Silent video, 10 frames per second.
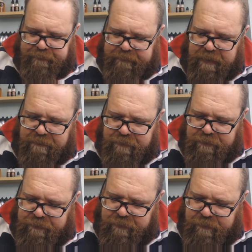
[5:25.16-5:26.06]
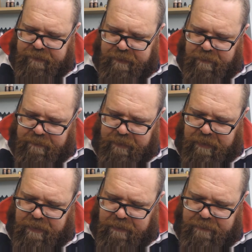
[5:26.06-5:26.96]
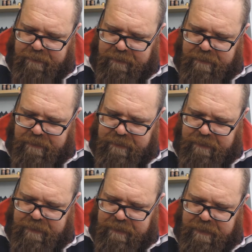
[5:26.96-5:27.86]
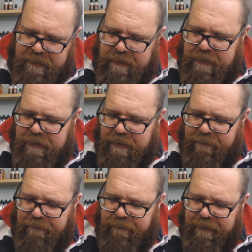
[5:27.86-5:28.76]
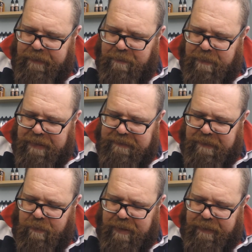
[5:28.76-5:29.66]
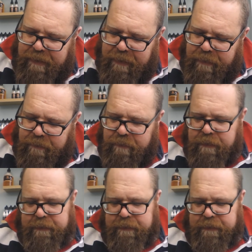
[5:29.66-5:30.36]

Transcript: I'm just juicing up the cotton and filling the mighty well in the goon.